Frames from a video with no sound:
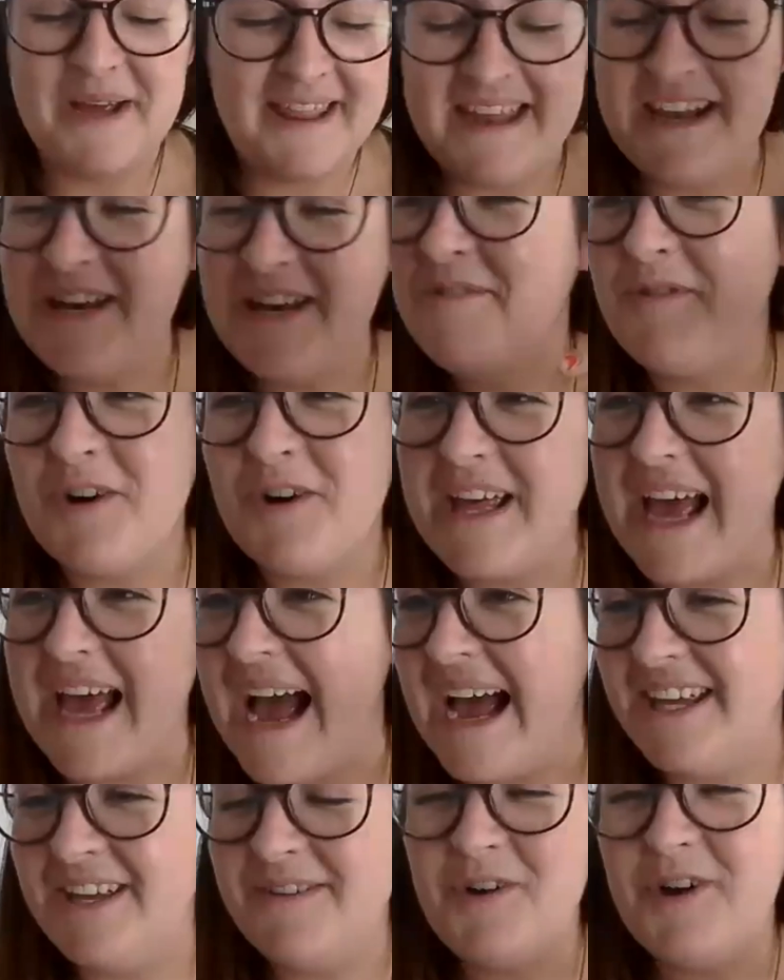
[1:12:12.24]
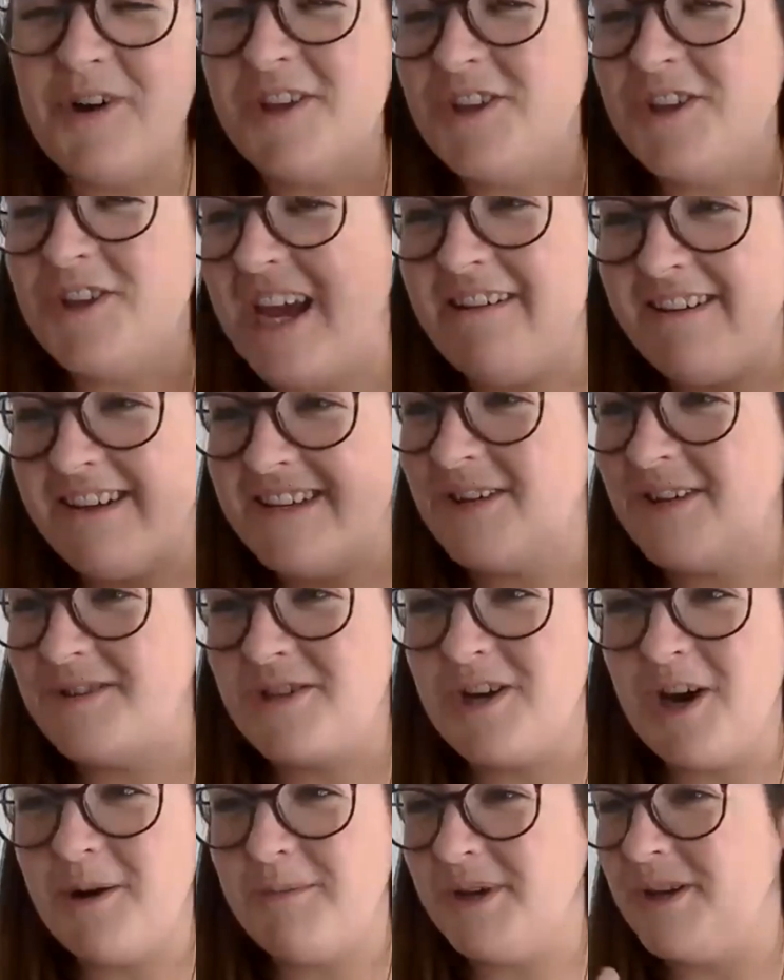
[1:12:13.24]
and then you've got the you've got the cherries on
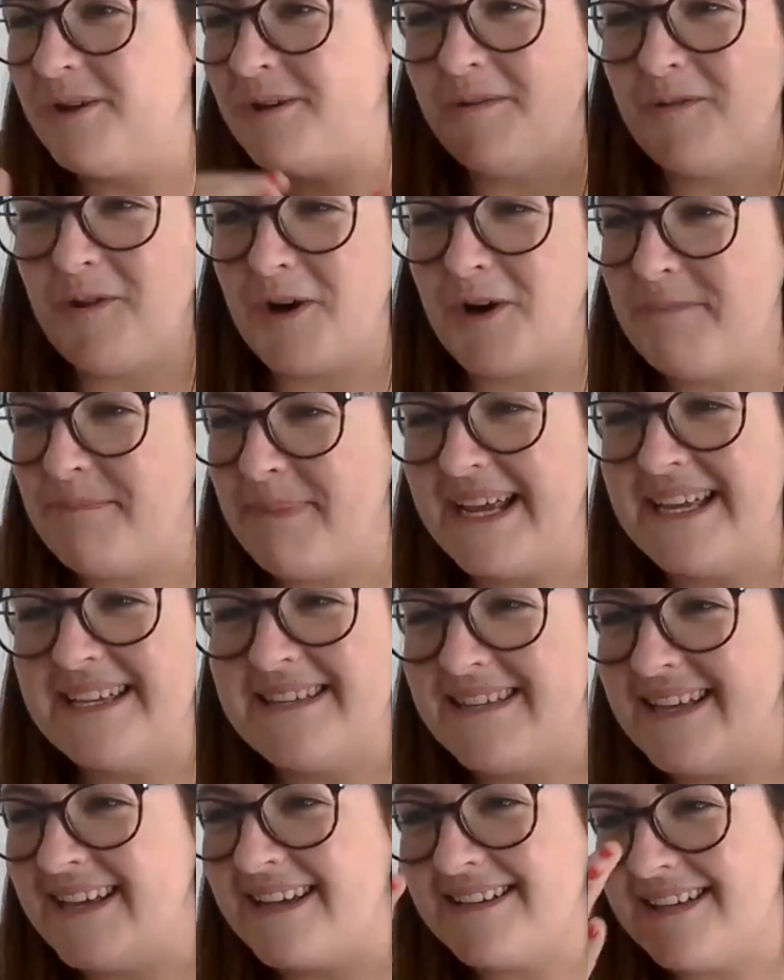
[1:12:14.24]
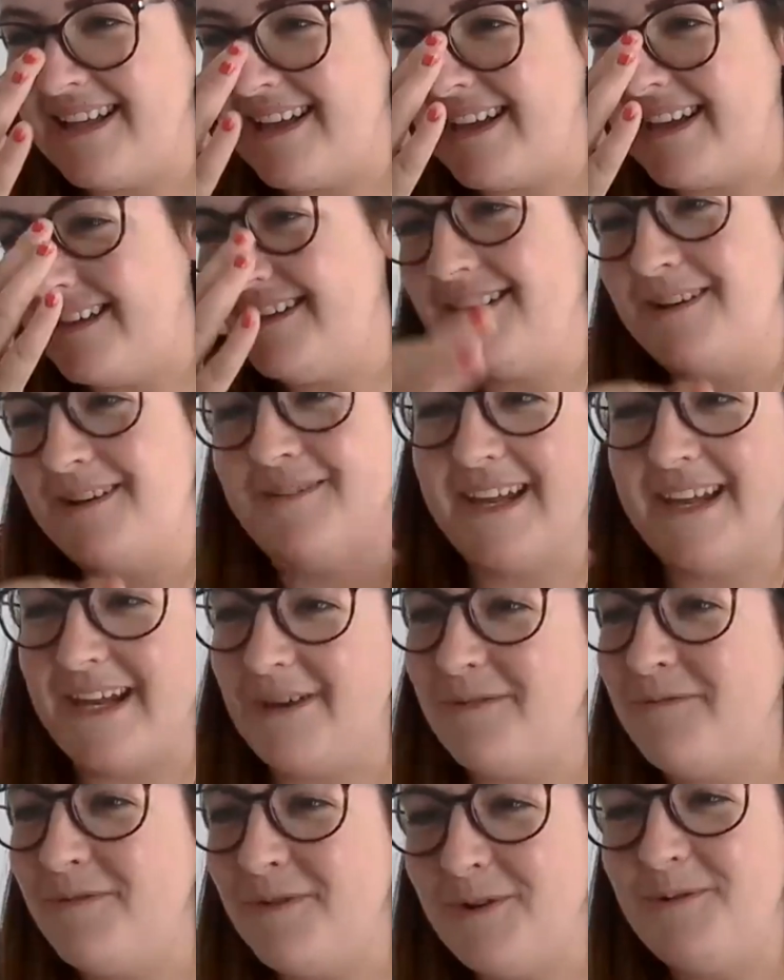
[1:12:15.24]
top you know you've got the basics like you know they
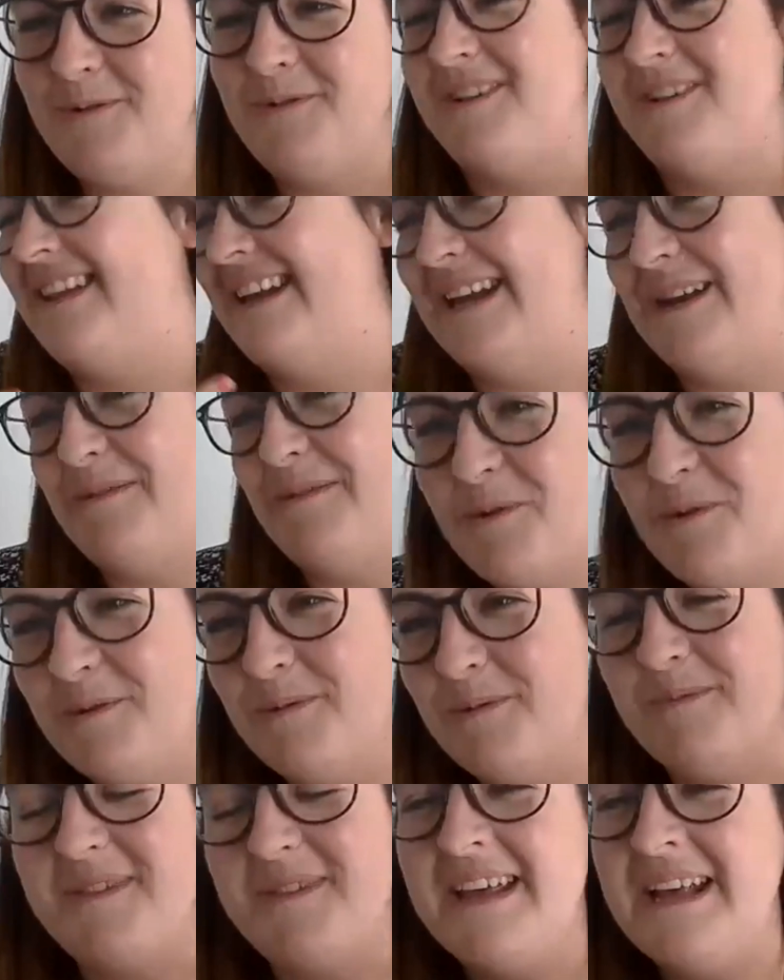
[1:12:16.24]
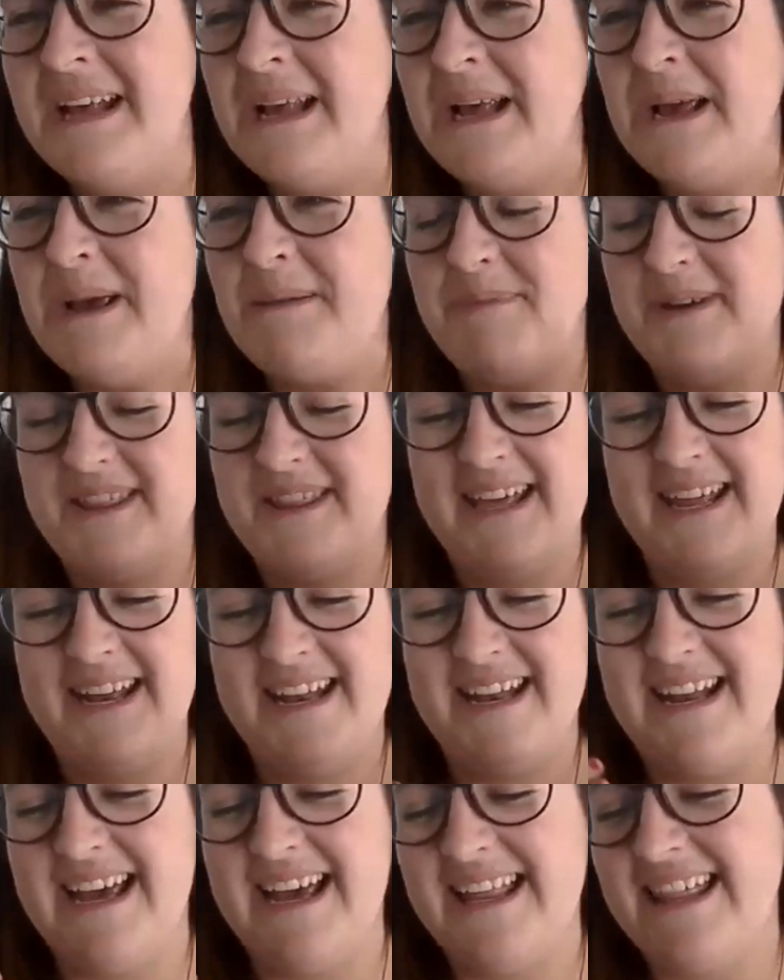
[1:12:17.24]
need food and they need warmth but
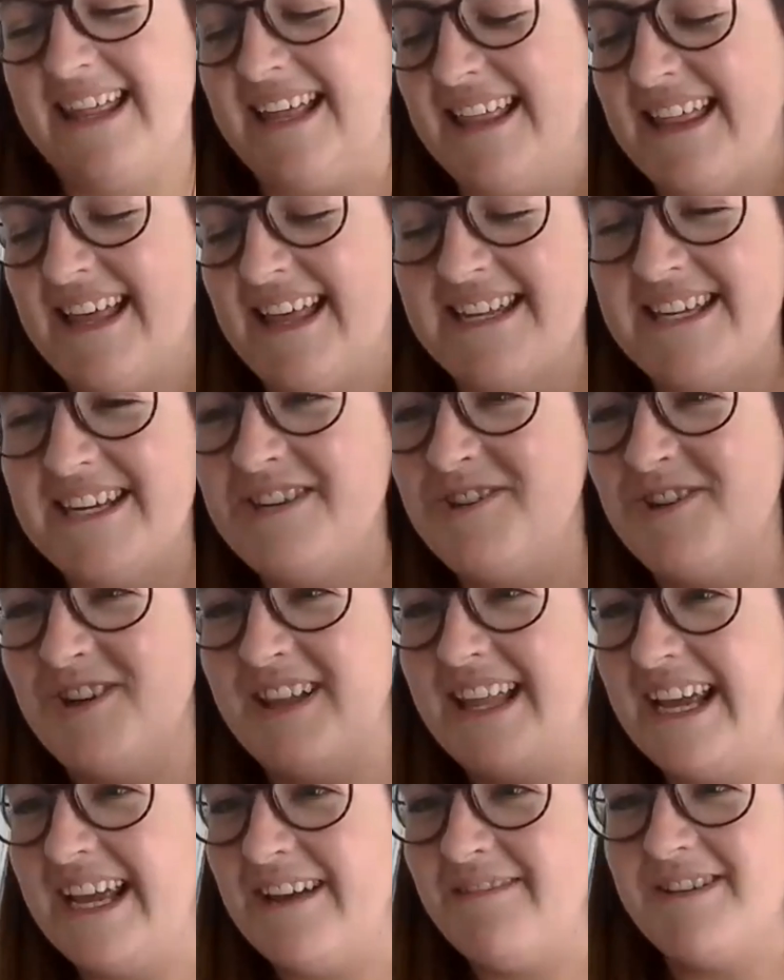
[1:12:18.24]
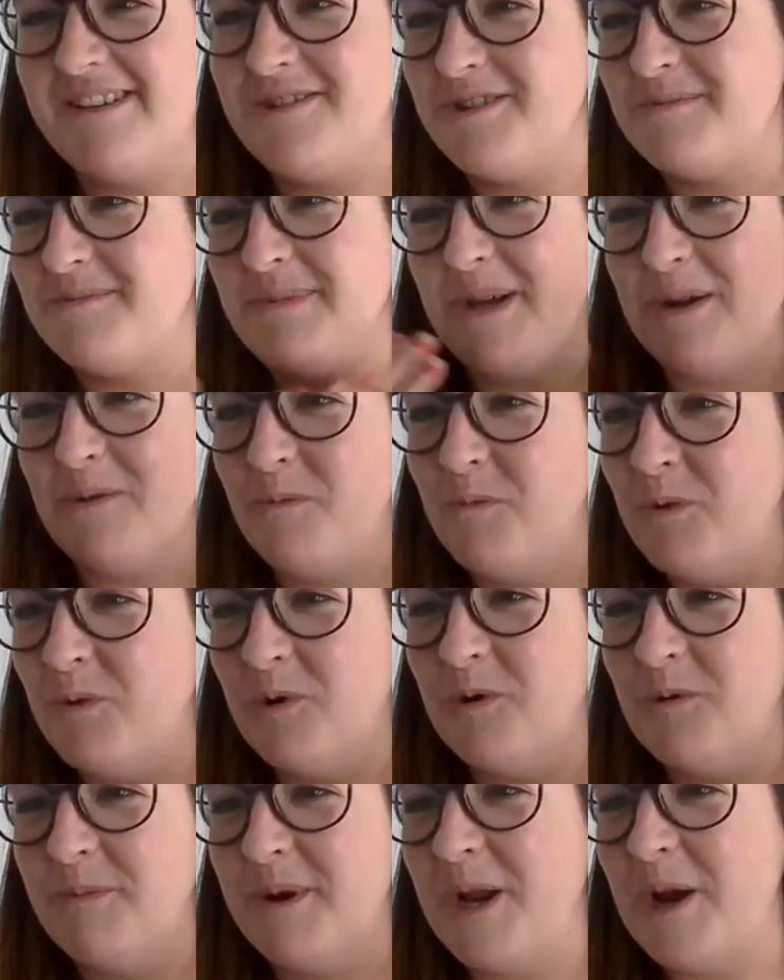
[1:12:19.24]
then i think that additional layer is just being a
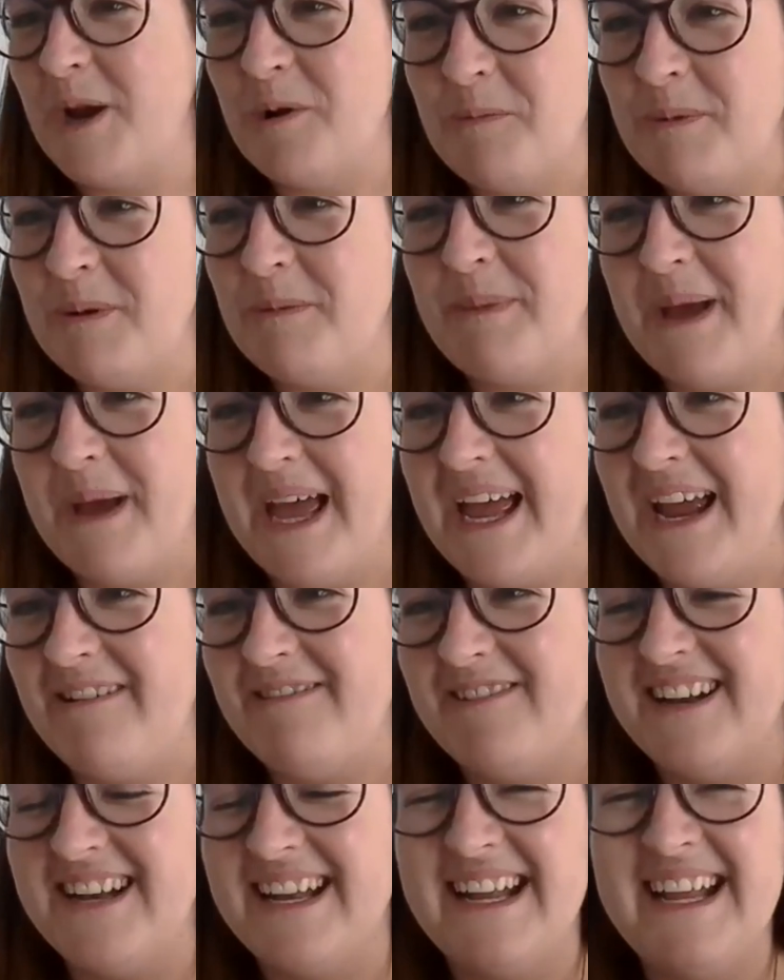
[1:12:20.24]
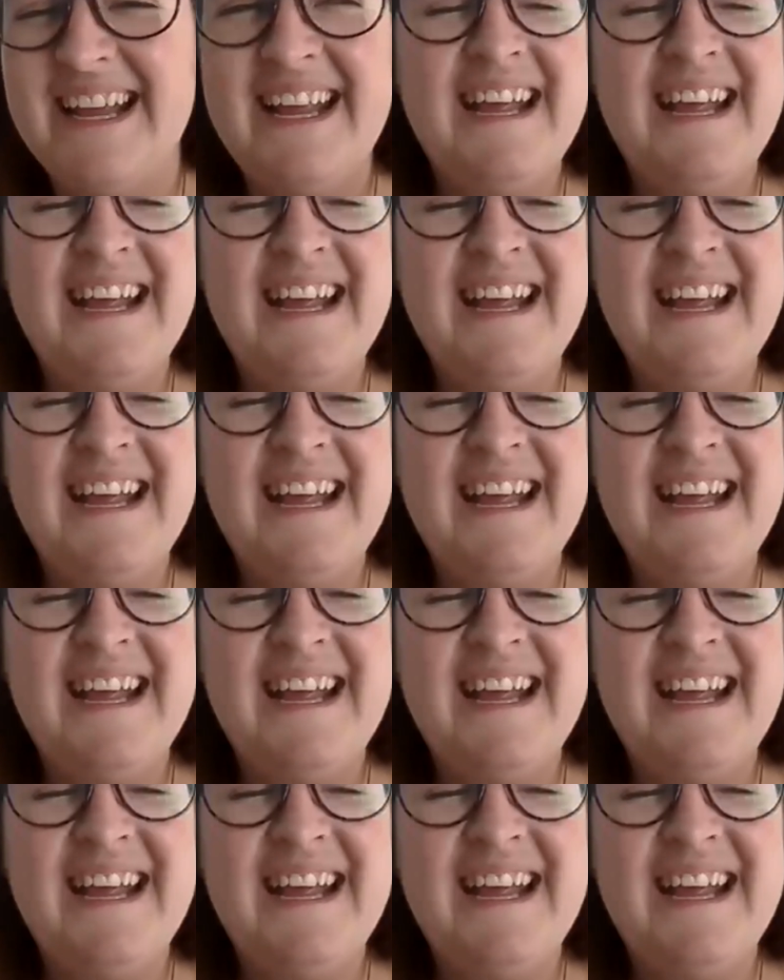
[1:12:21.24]
warm and open parent